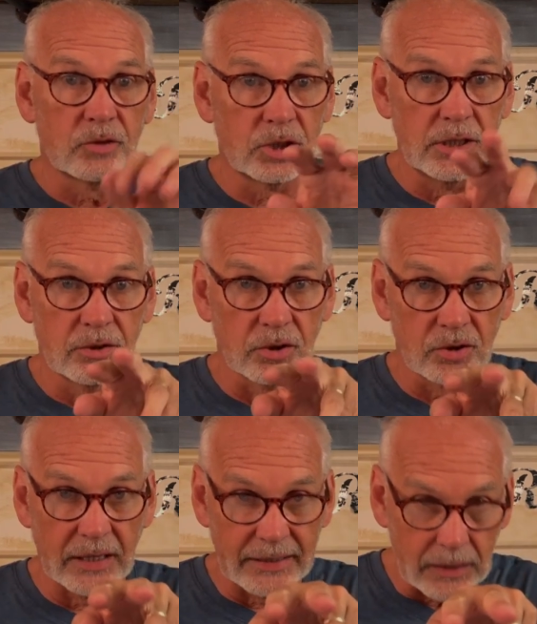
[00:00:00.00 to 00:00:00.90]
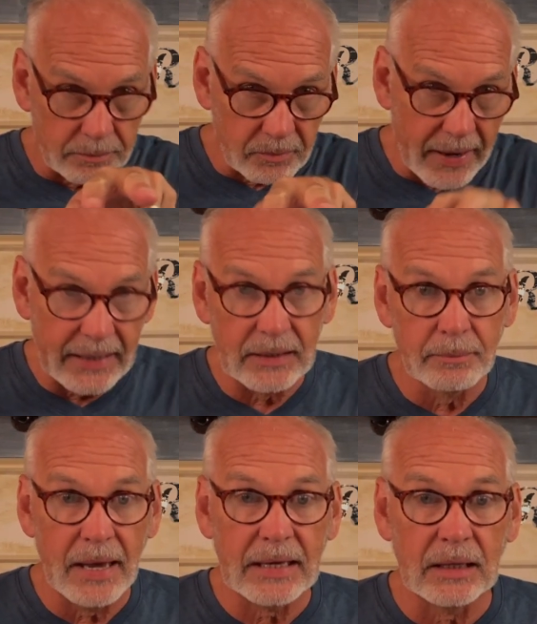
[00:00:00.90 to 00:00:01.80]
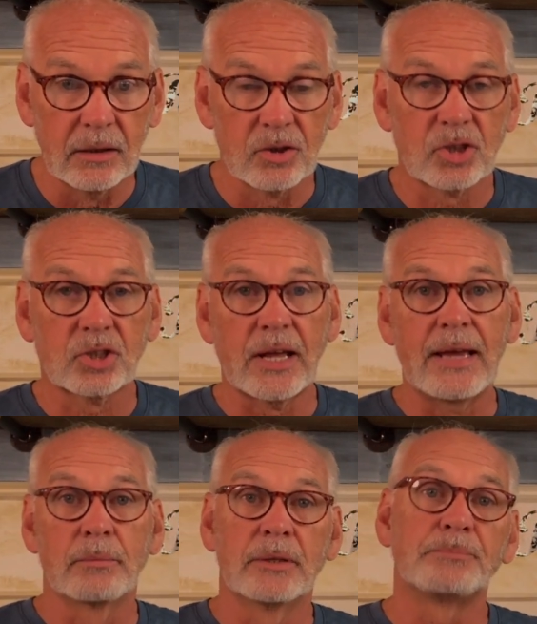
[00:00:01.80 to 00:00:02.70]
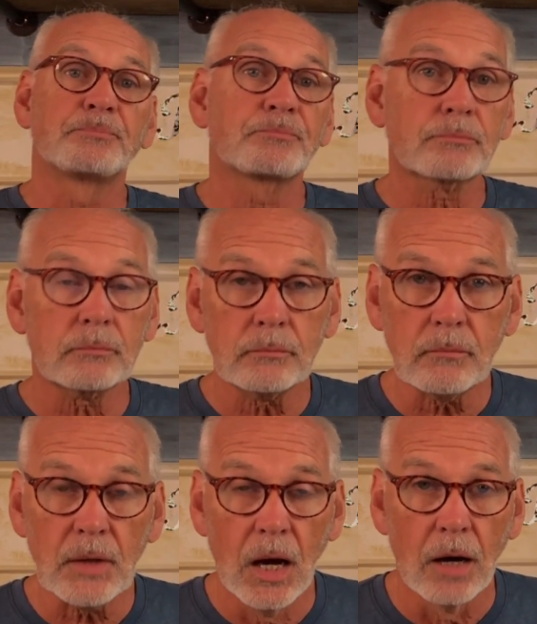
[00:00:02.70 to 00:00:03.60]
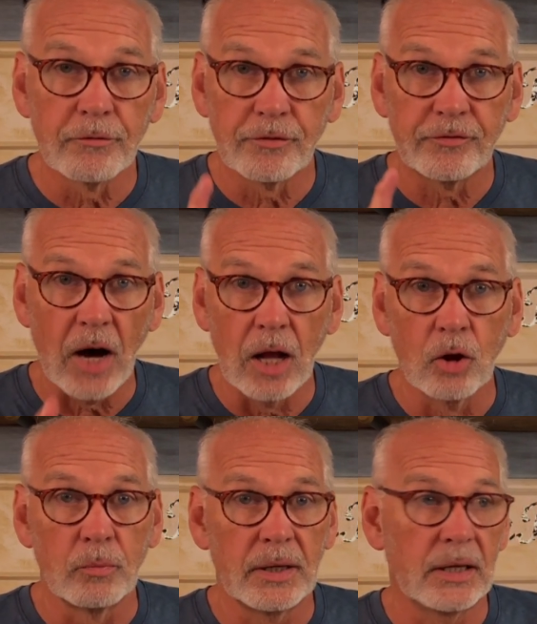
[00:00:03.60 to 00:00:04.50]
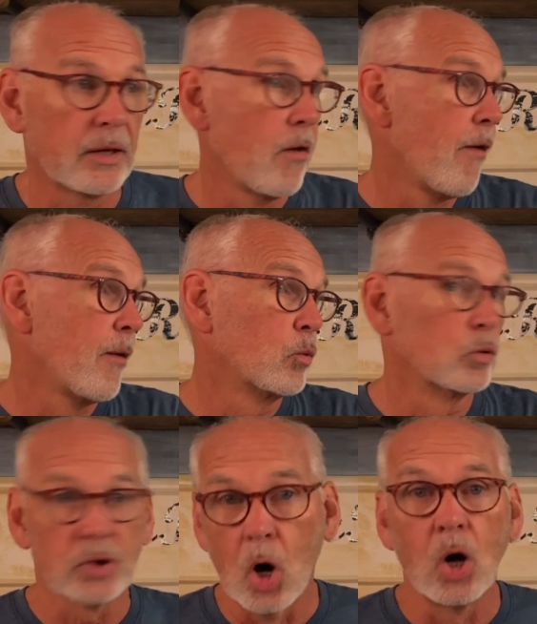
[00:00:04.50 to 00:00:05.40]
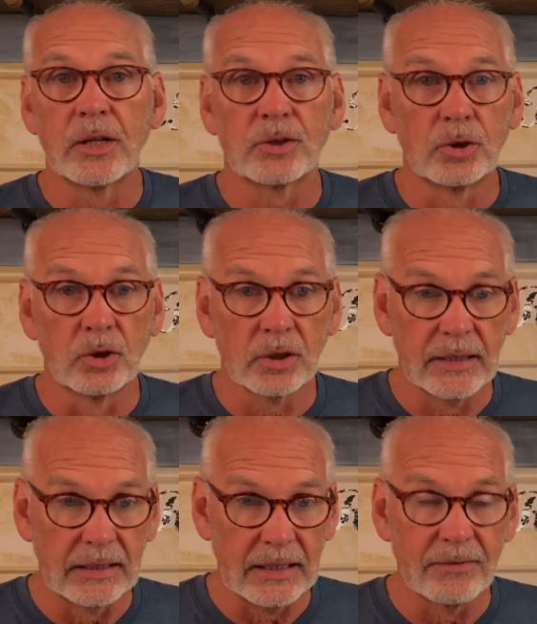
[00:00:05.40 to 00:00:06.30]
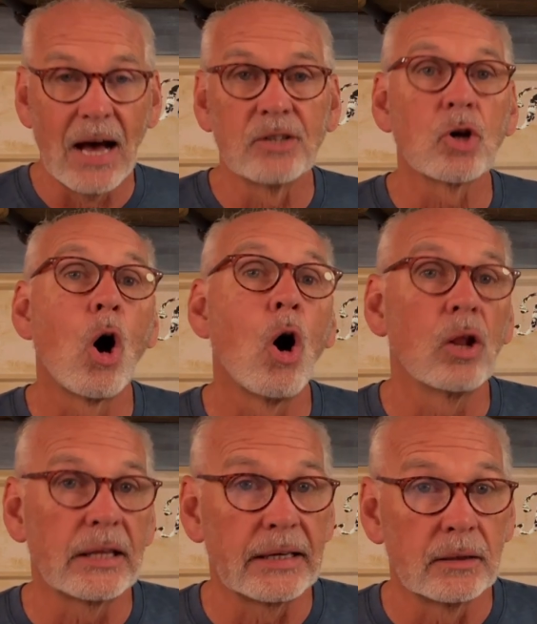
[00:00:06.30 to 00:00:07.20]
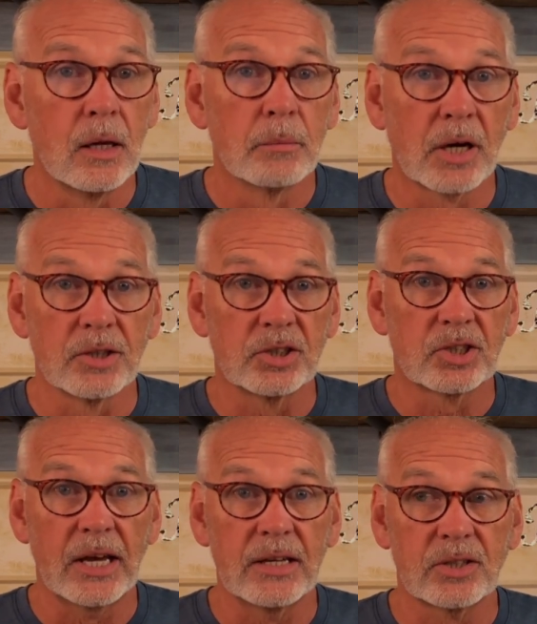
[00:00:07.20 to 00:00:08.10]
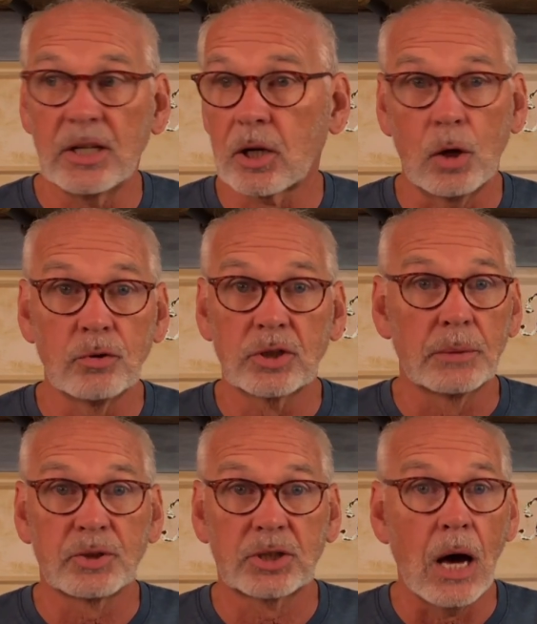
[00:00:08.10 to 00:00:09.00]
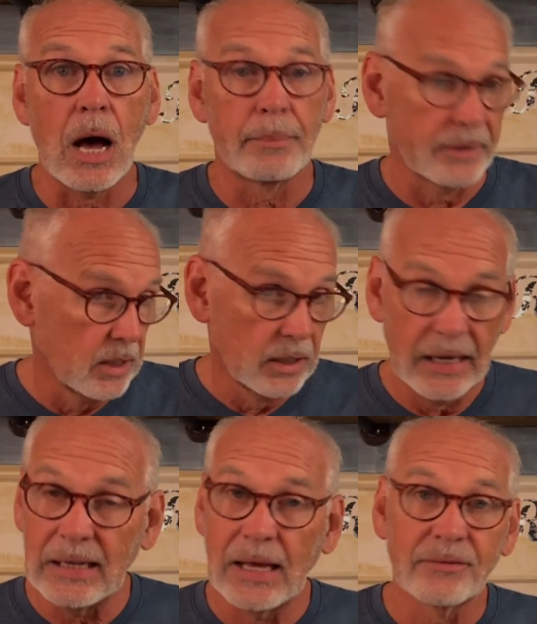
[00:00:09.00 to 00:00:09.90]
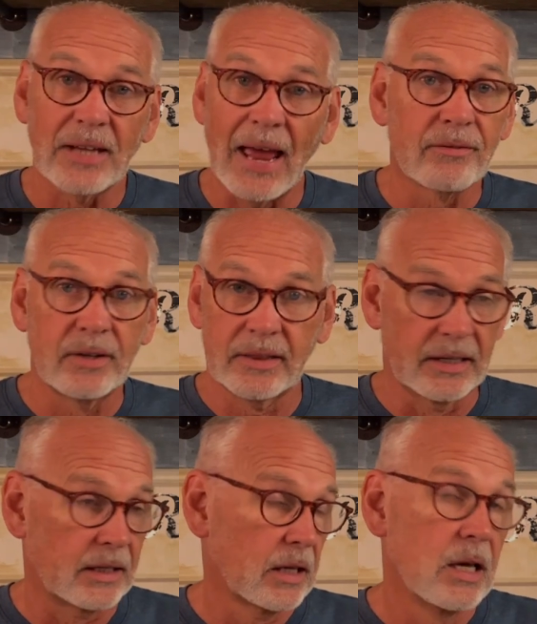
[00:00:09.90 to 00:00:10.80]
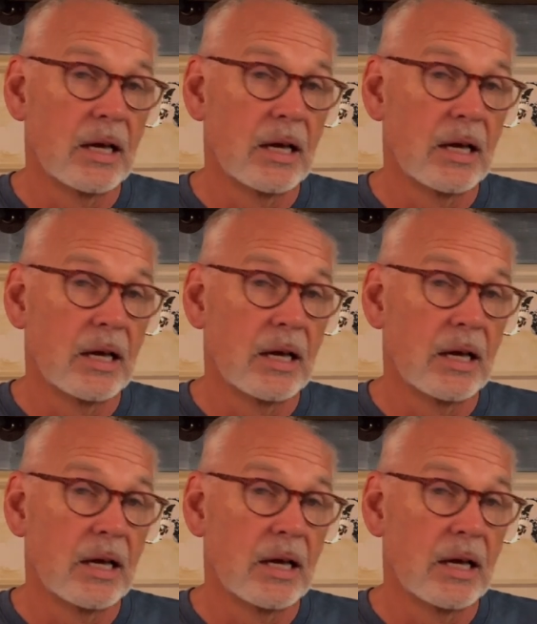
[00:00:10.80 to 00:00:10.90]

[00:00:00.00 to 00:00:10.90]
of Jesus and him making the statement, "Follow me," was all it took, and Levi's all in, because it says he closed up shop. He left everything.